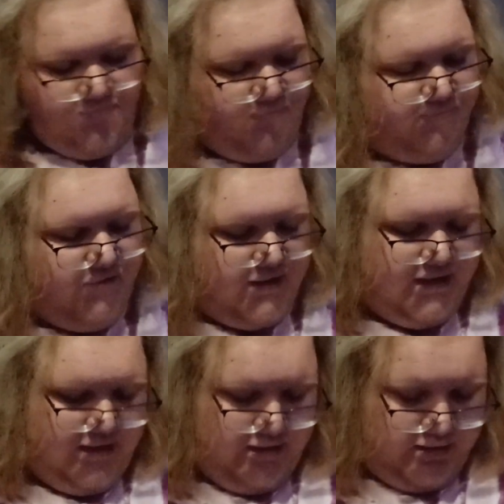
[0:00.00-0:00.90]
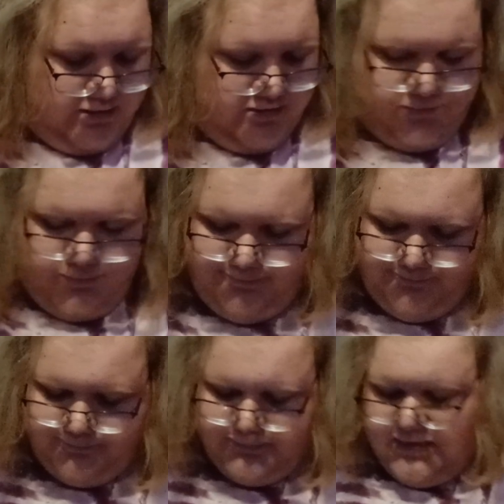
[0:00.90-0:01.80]
fucking
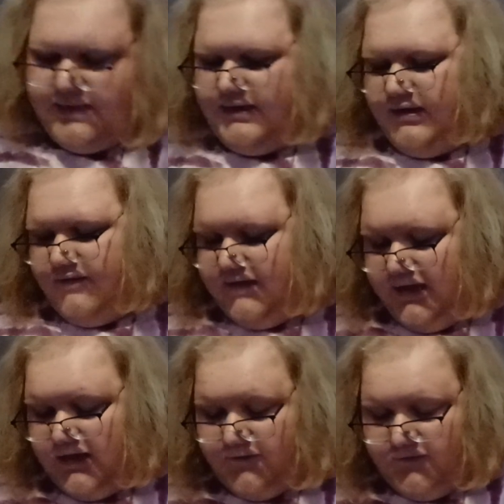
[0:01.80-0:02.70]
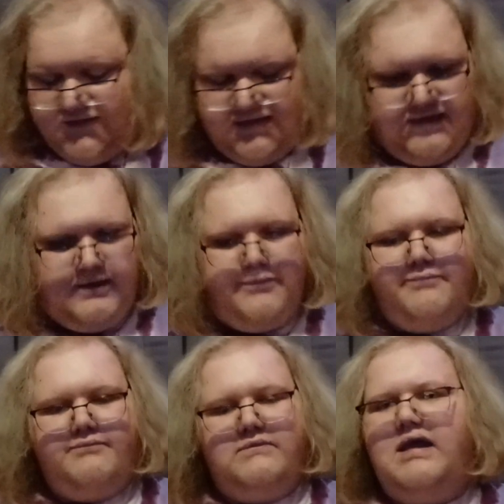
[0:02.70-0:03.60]
the other thing.
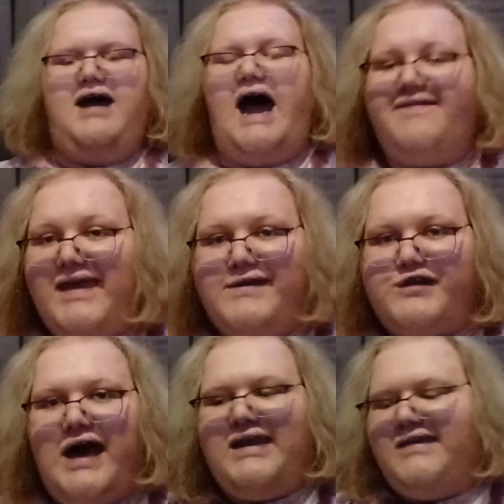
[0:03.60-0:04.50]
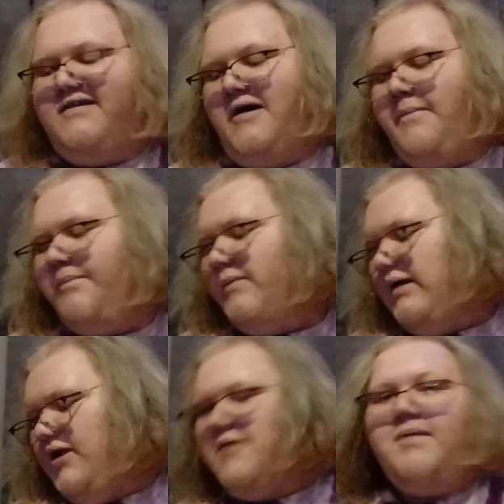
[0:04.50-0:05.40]
I think it's kind of dumb.
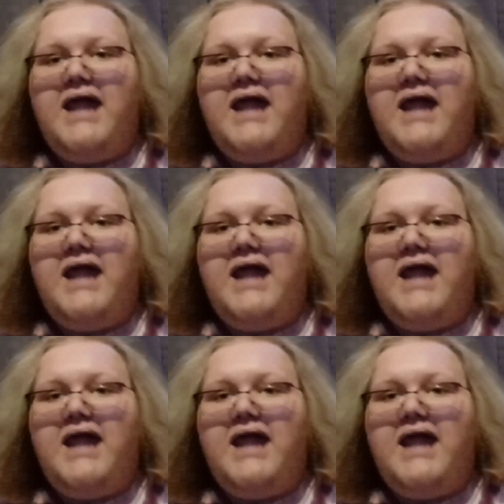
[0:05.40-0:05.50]
But